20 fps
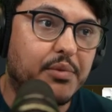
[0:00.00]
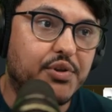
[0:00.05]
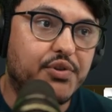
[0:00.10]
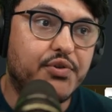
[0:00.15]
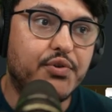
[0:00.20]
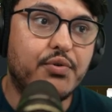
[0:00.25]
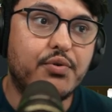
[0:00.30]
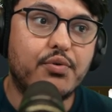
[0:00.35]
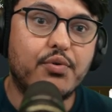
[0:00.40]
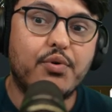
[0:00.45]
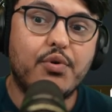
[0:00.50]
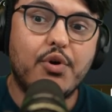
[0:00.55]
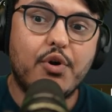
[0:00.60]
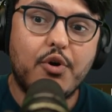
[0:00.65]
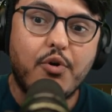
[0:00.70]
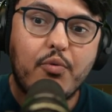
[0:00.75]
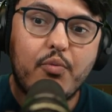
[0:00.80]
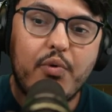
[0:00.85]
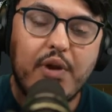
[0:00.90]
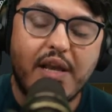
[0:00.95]
2,
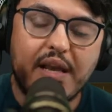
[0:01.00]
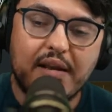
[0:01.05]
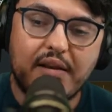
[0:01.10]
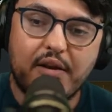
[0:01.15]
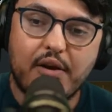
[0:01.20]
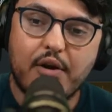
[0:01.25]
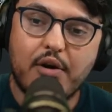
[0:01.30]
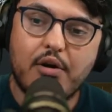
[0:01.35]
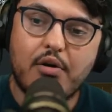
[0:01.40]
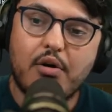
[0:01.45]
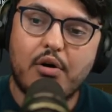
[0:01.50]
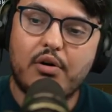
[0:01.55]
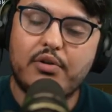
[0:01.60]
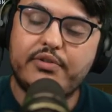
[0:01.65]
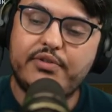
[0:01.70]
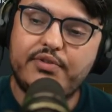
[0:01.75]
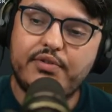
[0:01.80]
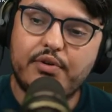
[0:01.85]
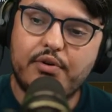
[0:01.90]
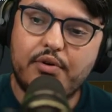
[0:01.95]
we can go
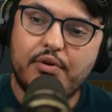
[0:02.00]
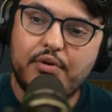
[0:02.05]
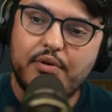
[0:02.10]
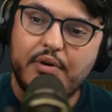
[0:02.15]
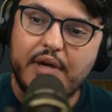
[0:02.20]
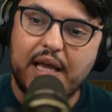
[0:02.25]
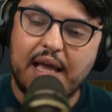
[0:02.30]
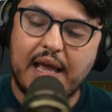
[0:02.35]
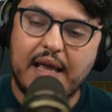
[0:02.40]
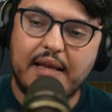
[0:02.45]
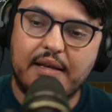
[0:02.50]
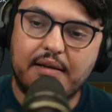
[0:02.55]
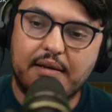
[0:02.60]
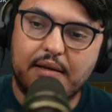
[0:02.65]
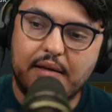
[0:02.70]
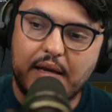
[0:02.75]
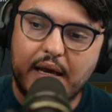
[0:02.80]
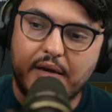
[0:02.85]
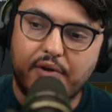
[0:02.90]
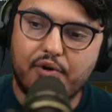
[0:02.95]
also
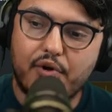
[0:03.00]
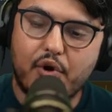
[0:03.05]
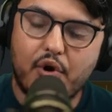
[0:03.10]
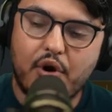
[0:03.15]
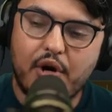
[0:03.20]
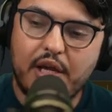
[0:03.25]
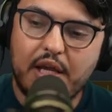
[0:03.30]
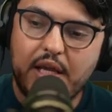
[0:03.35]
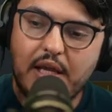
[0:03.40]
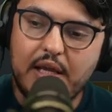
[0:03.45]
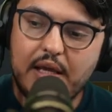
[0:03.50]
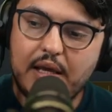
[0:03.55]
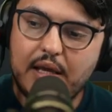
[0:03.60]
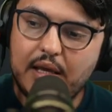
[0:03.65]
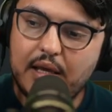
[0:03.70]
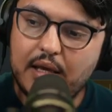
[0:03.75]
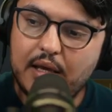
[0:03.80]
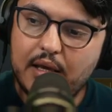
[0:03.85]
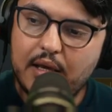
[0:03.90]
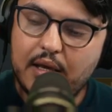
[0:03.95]
and annoy
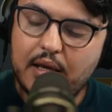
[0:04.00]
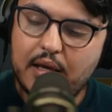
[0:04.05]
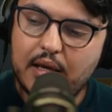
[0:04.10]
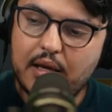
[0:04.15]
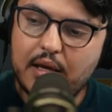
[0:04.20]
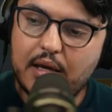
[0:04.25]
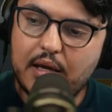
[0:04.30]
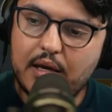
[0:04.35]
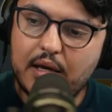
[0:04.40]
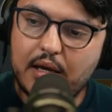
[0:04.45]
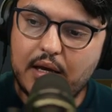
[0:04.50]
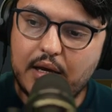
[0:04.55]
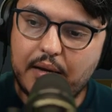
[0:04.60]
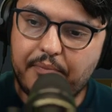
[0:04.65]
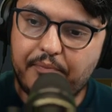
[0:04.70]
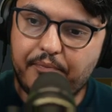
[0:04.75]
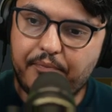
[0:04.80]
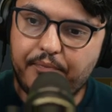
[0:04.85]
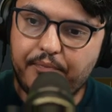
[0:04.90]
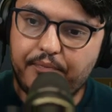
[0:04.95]

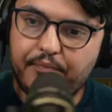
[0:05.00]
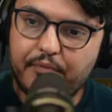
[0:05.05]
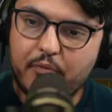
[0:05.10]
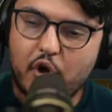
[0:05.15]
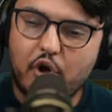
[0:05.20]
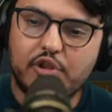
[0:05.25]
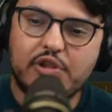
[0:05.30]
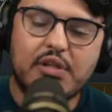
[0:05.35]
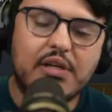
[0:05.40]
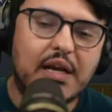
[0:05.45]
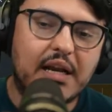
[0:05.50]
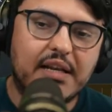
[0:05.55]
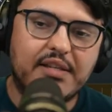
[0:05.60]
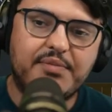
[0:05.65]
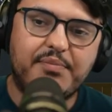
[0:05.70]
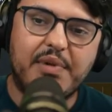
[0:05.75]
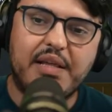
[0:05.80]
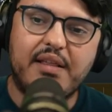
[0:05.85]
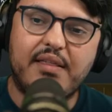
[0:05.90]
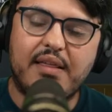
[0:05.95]
other
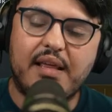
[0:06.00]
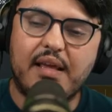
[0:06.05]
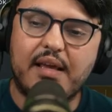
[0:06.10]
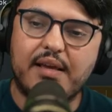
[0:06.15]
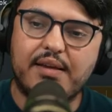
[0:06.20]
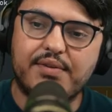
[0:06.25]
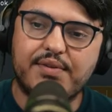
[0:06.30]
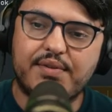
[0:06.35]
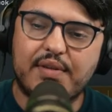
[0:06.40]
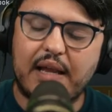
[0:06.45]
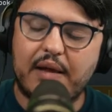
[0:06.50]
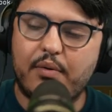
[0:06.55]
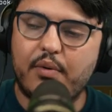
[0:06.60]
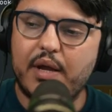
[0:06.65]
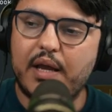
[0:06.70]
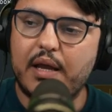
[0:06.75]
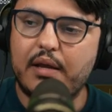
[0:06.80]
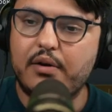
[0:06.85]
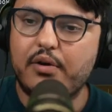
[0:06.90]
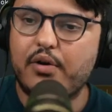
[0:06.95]
LSP thingies. Like we
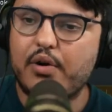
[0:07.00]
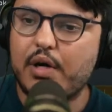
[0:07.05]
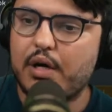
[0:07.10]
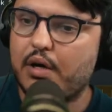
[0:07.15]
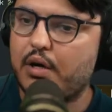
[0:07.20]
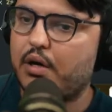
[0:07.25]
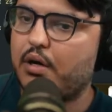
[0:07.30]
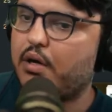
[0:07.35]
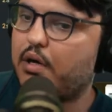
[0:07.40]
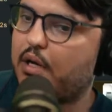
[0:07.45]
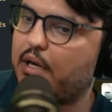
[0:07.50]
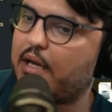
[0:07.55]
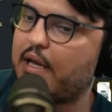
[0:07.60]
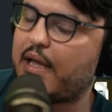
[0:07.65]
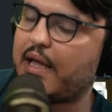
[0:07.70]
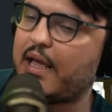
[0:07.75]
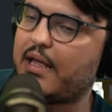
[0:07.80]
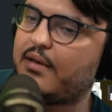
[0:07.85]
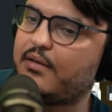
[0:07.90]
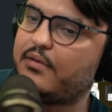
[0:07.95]
can go
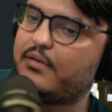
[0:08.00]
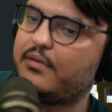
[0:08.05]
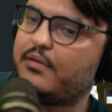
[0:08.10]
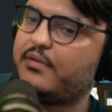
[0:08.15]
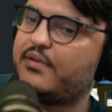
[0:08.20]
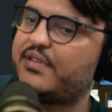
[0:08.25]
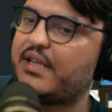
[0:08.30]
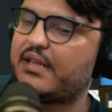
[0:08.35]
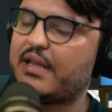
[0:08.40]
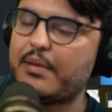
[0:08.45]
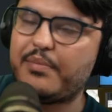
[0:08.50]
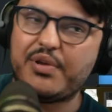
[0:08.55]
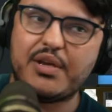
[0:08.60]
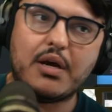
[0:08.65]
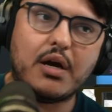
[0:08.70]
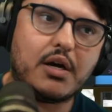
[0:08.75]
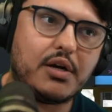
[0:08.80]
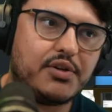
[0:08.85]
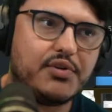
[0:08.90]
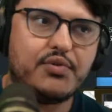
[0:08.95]
and send a
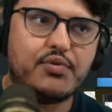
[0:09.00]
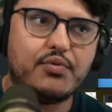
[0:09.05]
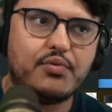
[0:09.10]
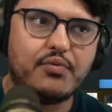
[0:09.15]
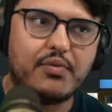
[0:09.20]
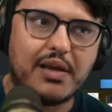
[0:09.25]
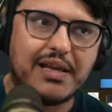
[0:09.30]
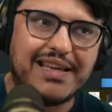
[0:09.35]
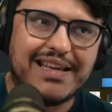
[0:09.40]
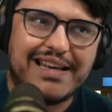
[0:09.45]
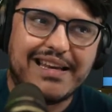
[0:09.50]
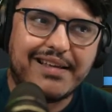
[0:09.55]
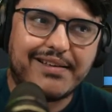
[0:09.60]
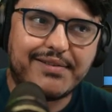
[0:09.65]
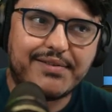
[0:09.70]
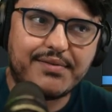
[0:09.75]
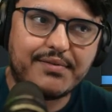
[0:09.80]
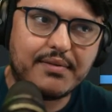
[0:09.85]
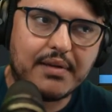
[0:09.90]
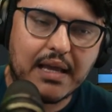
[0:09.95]
PR to
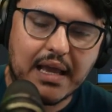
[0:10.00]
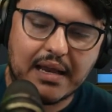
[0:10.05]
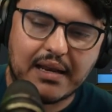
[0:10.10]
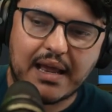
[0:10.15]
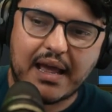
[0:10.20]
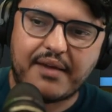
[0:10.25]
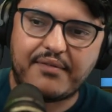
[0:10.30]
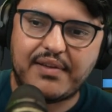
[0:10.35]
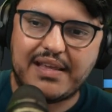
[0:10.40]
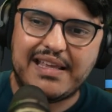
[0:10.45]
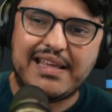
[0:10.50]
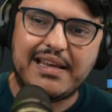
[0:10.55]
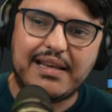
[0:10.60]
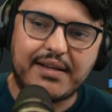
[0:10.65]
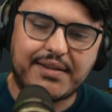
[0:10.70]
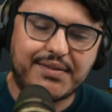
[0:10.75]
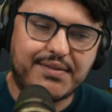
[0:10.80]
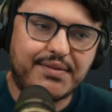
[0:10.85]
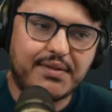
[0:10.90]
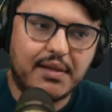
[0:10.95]
Helix and have
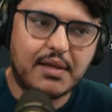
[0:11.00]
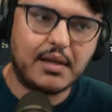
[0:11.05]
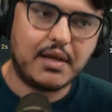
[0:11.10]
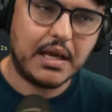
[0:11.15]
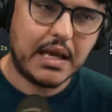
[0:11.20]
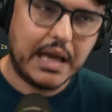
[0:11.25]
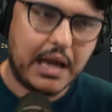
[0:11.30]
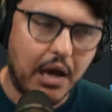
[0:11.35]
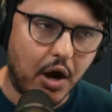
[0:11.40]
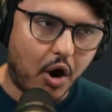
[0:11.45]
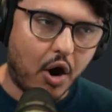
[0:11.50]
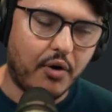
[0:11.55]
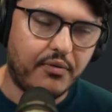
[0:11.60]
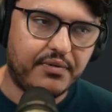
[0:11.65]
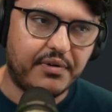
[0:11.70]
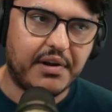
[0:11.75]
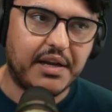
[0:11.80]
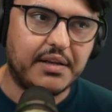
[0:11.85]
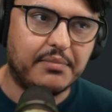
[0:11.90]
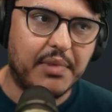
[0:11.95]
Helix
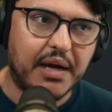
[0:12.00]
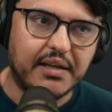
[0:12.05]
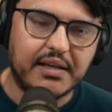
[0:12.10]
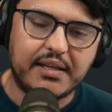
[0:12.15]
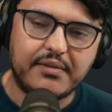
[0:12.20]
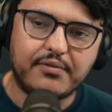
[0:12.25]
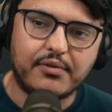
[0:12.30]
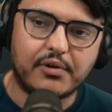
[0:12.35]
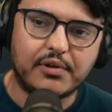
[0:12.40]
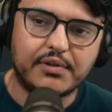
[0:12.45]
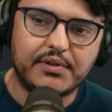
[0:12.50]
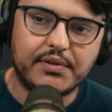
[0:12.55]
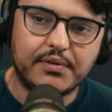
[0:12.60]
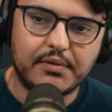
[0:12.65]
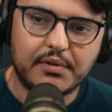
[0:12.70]
offer it by default.